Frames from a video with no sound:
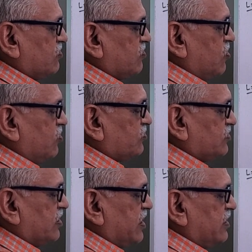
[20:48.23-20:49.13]
cos
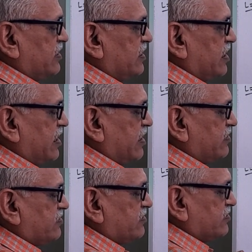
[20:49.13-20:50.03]
n
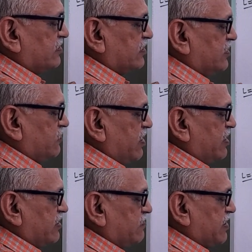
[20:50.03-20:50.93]
x
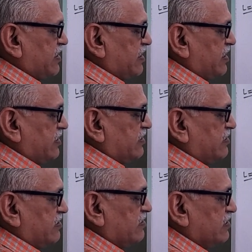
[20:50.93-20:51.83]
divided by n,
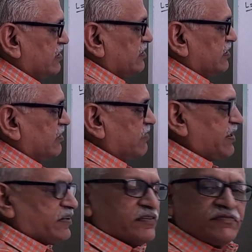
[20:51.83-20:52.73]
then
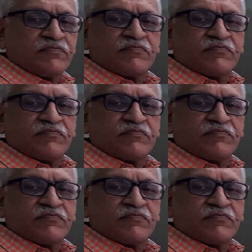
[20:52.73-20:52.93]
minus